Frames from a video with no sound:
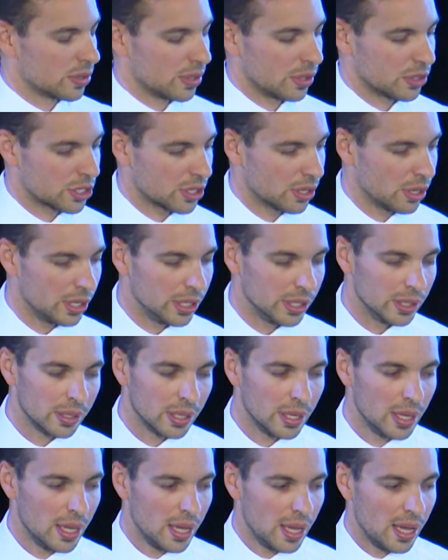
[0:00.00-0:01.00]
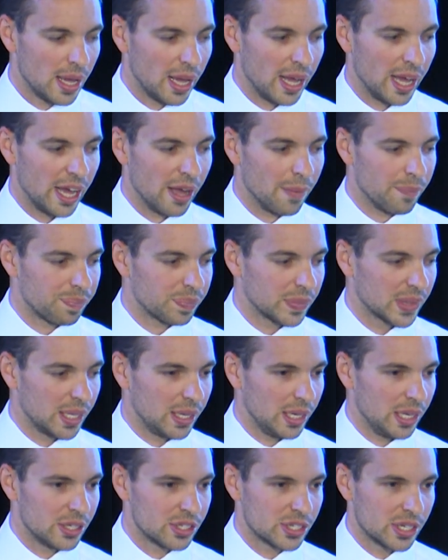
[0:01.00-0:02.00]
as I'll show you.
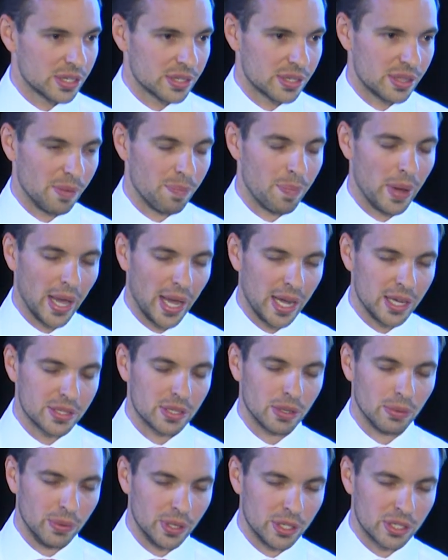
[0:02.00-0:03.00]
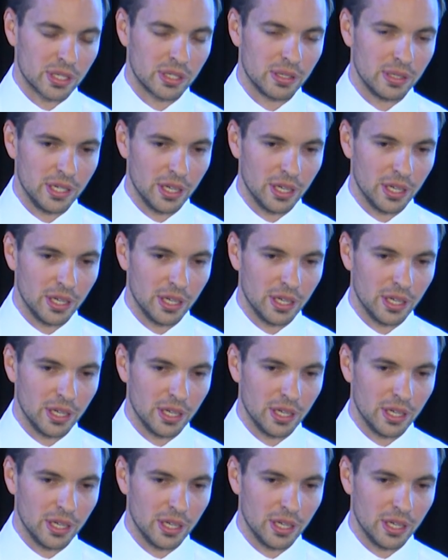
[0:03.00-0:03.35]
It's just the pace at which